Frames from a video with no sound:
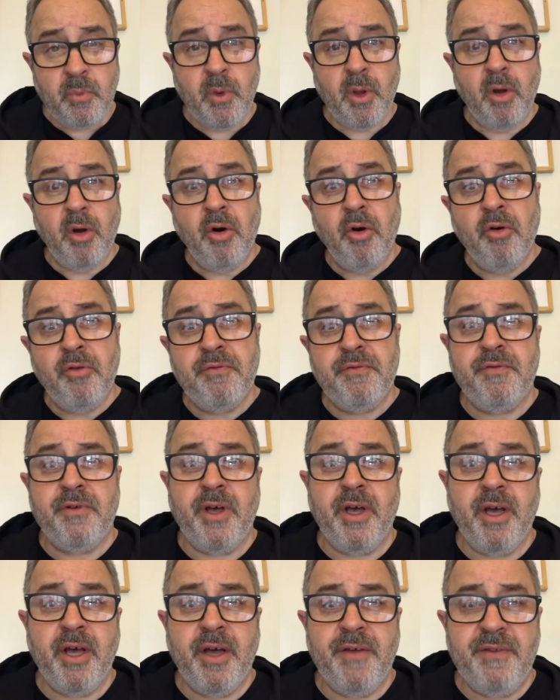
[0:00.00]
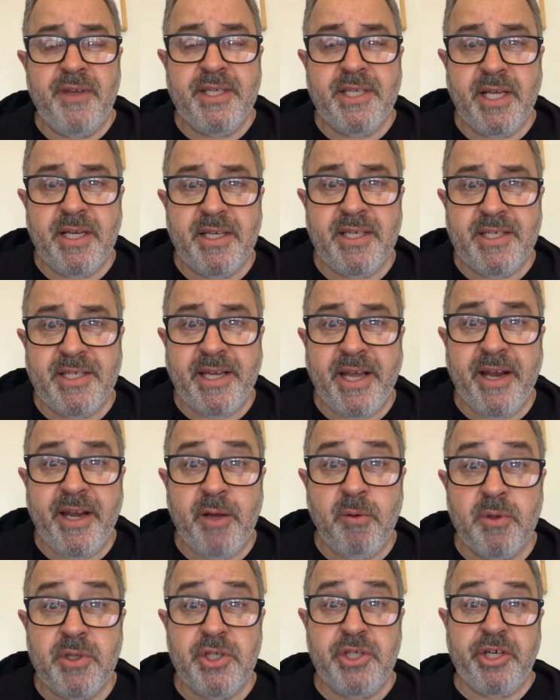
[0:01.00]
of this understanding
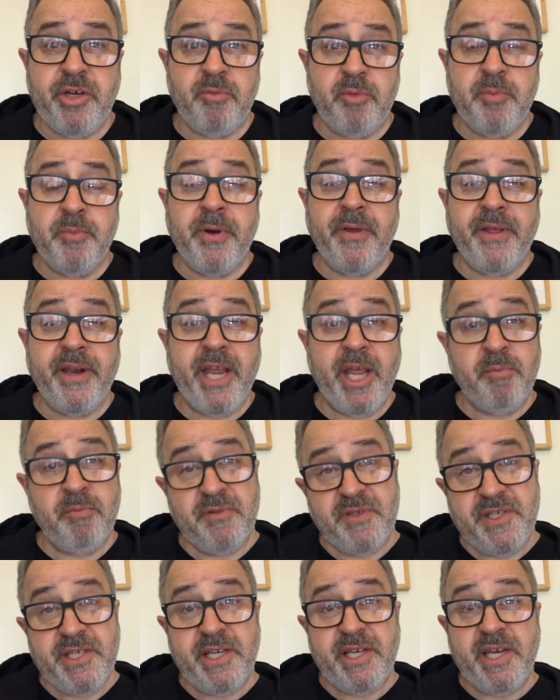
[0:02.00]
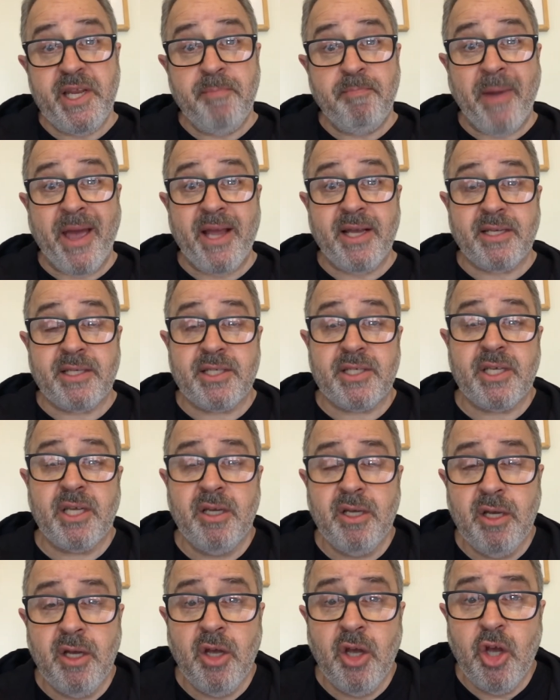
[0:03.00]
was a gentleman by the name of Sydney Banks,
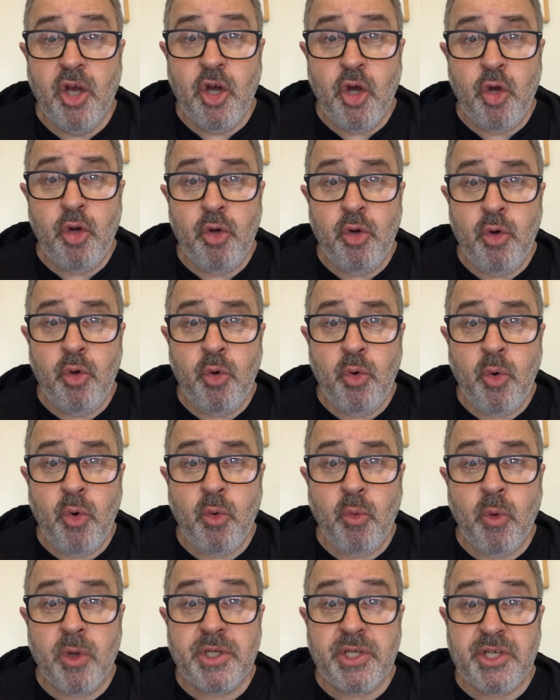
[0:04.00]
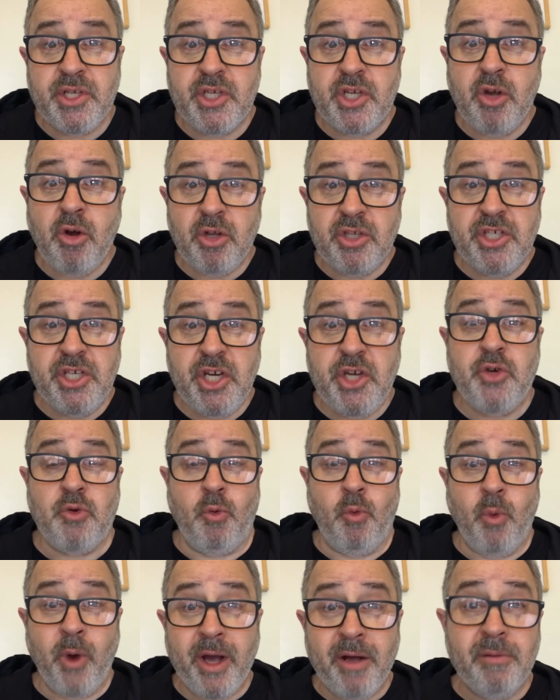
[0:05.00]
who was a Scottish
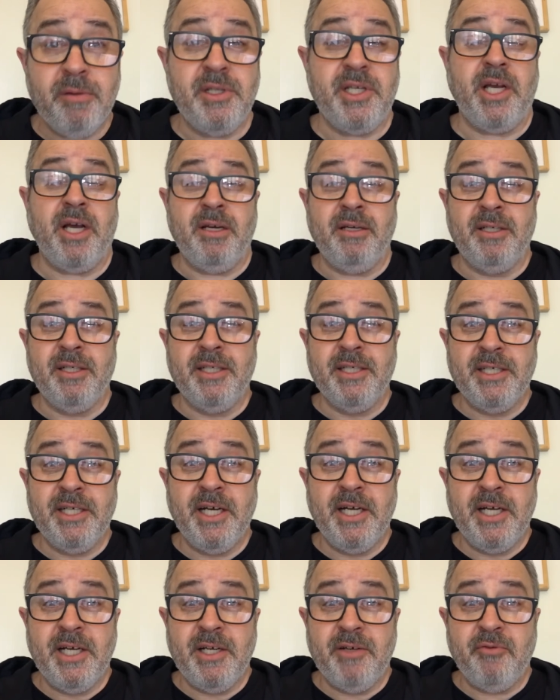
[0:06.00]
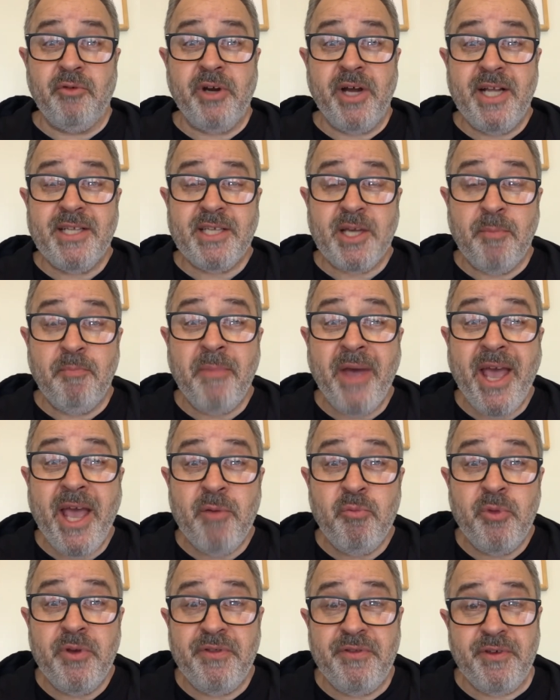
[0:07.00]
welder, right? A
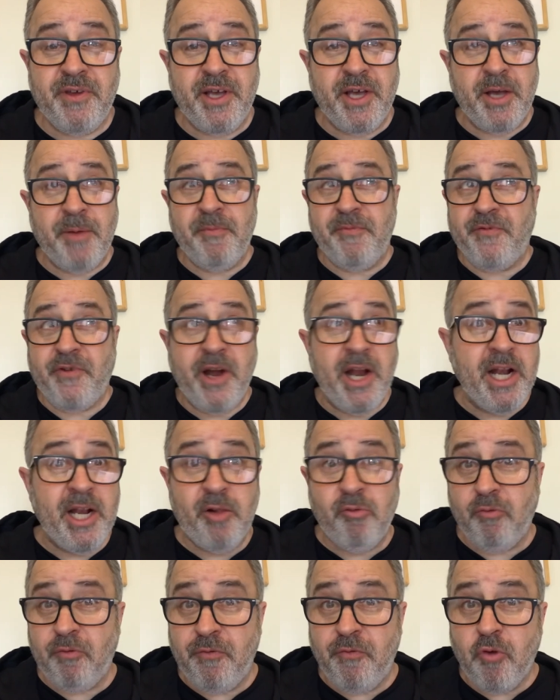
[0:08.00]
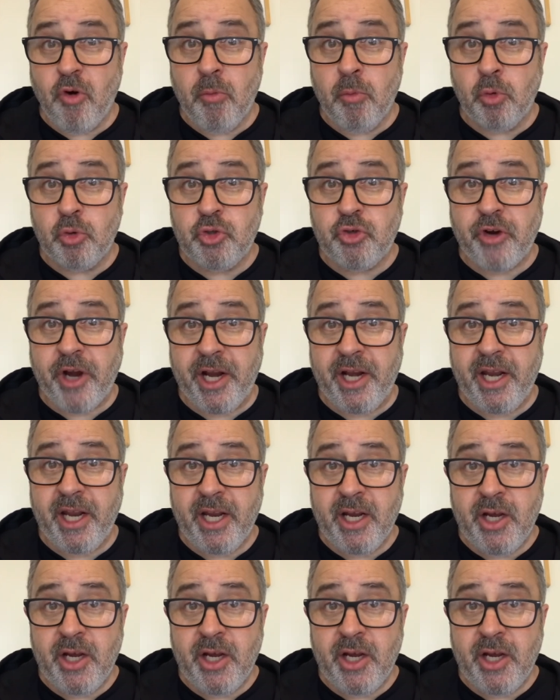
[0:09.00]
man with very little formal training,